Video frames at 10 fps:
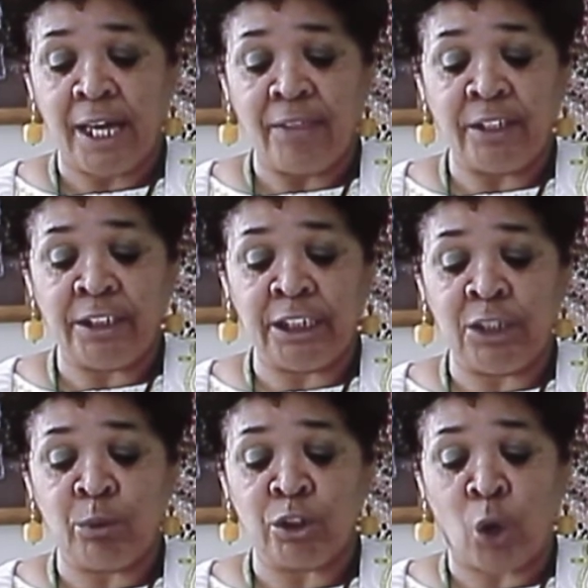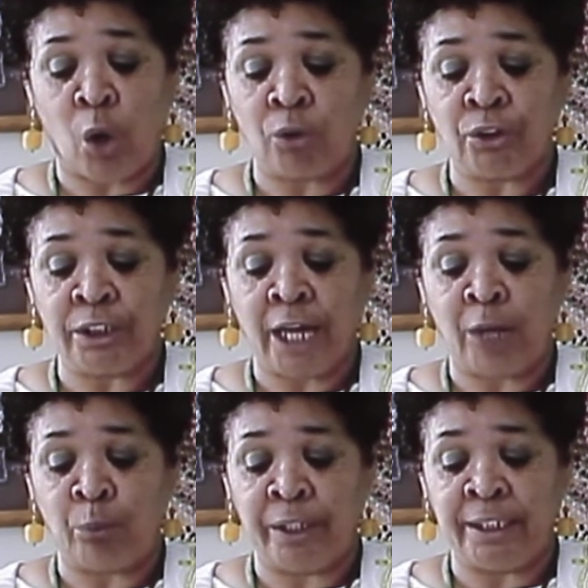The deed was altered,
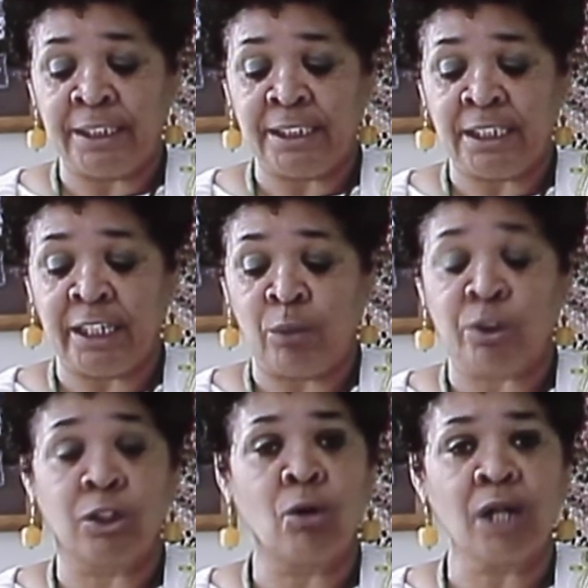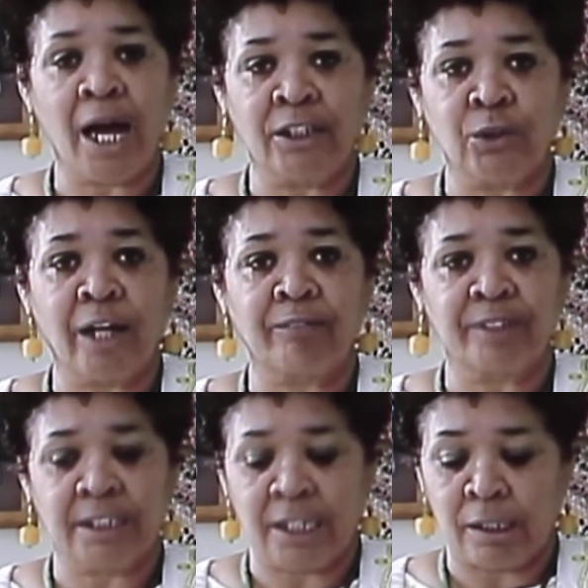not witnessed, and there was no contract for
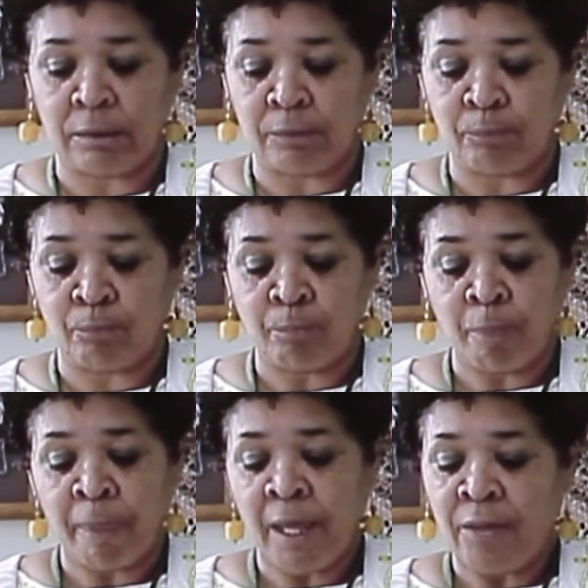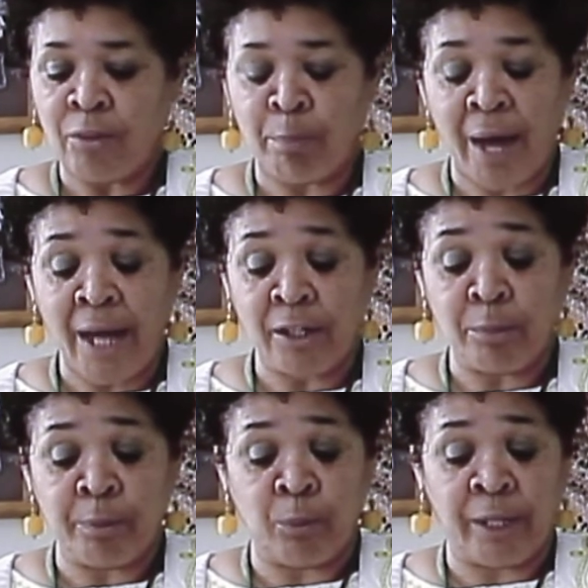sale. The buyer
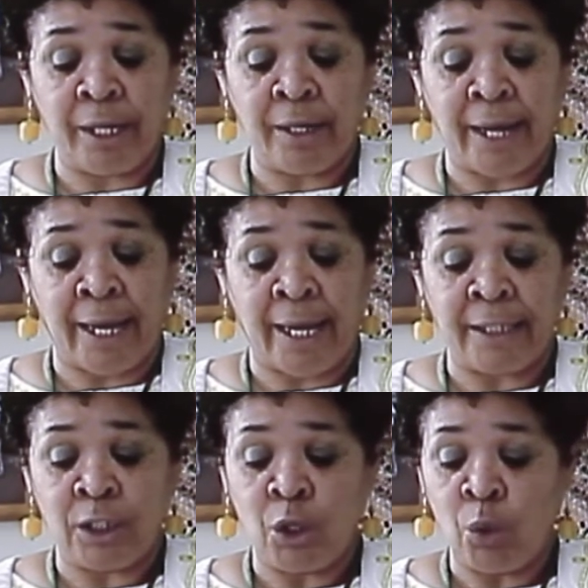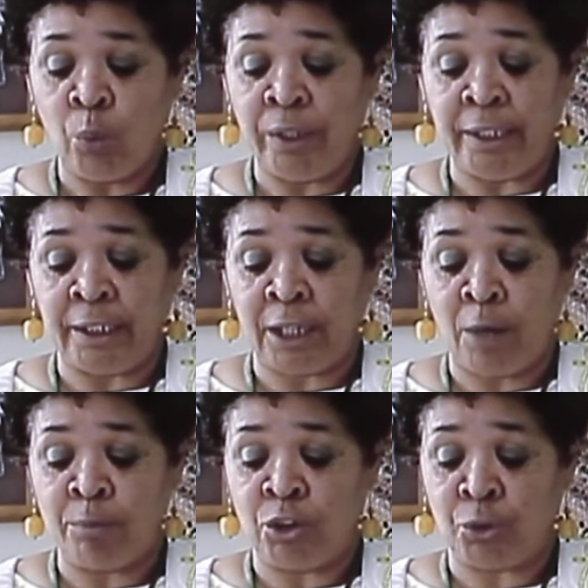beware ad, when it
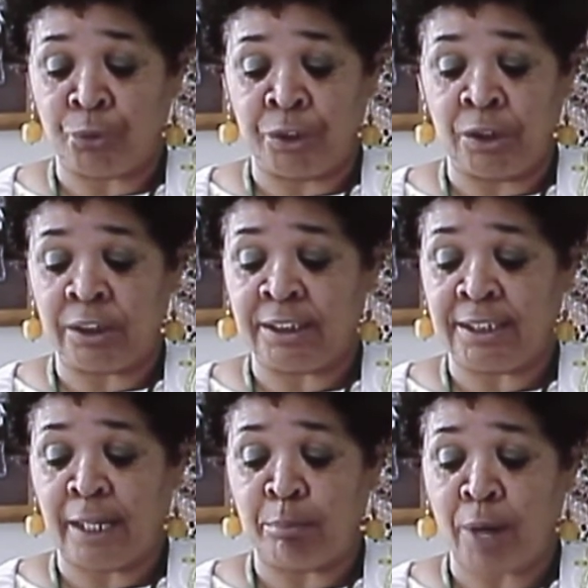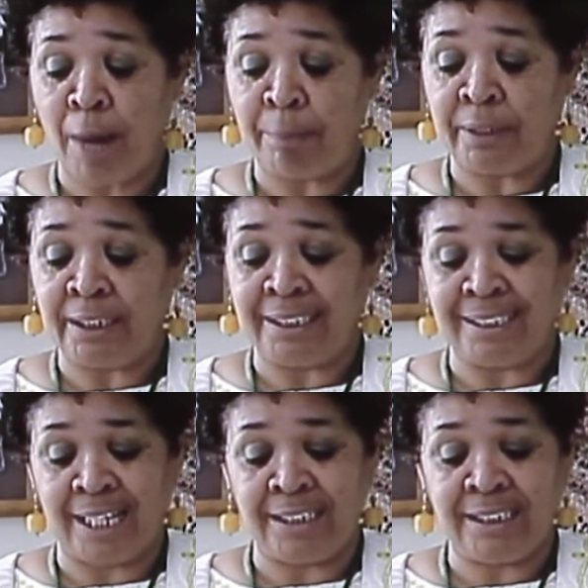comes to real estate property,
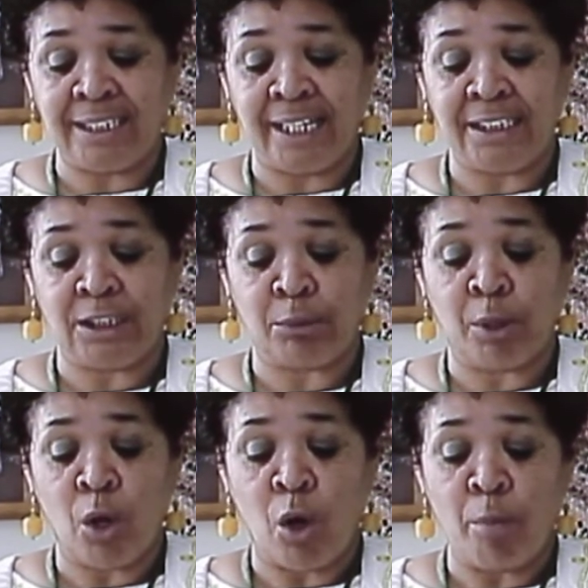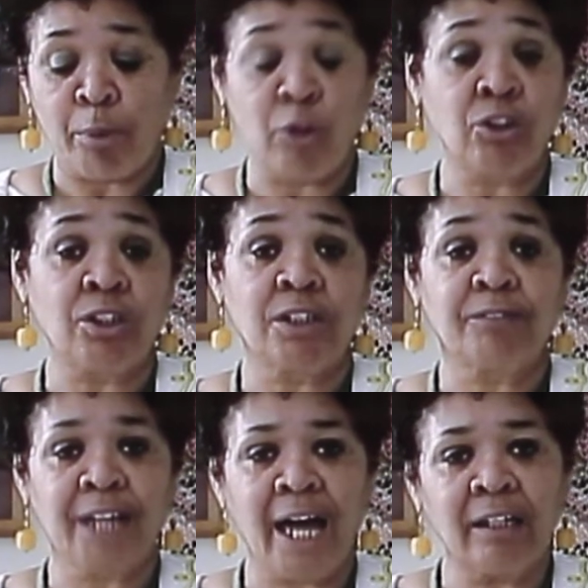necessitates the purchase of
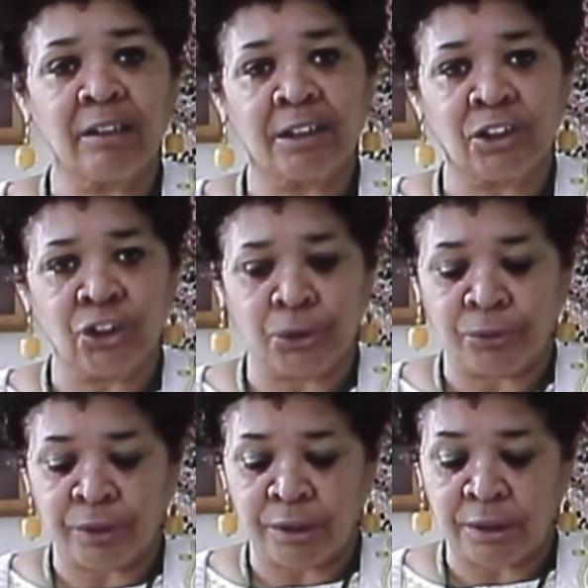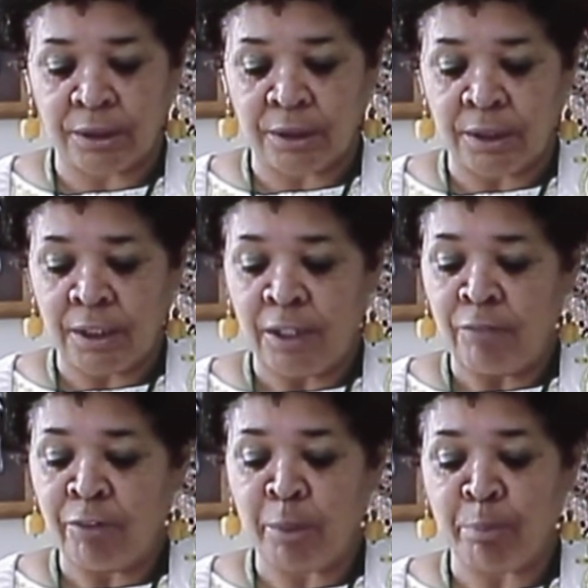title insurance
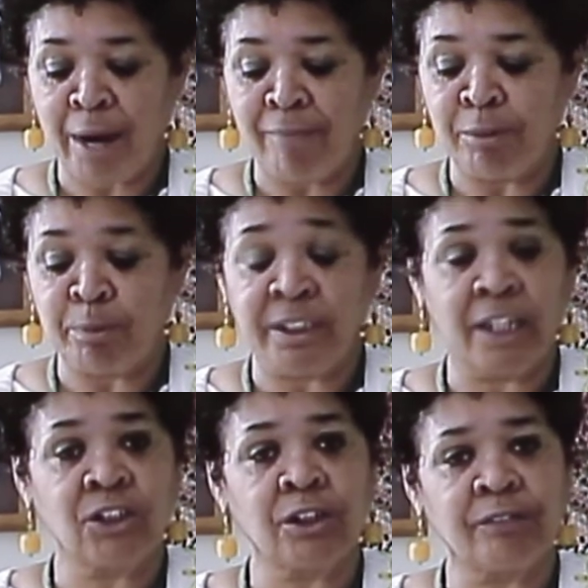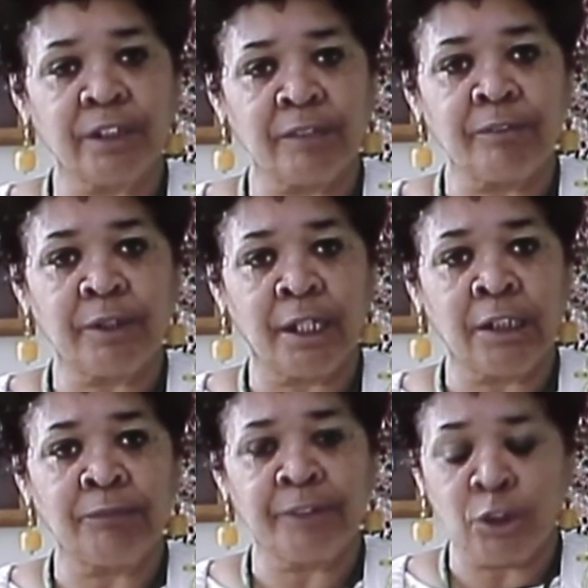for the private protection of the
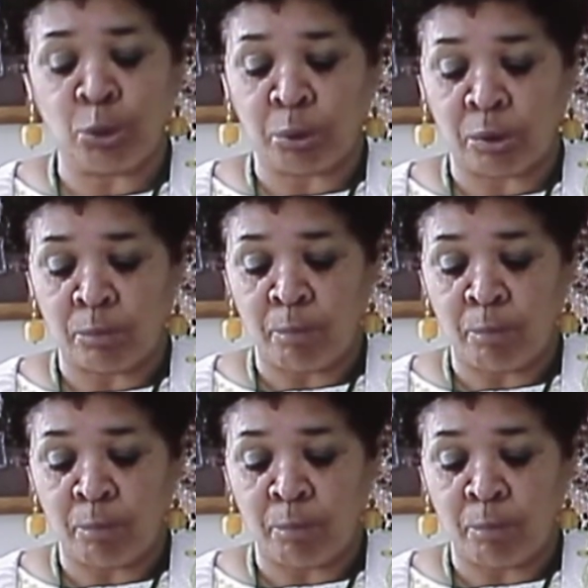individual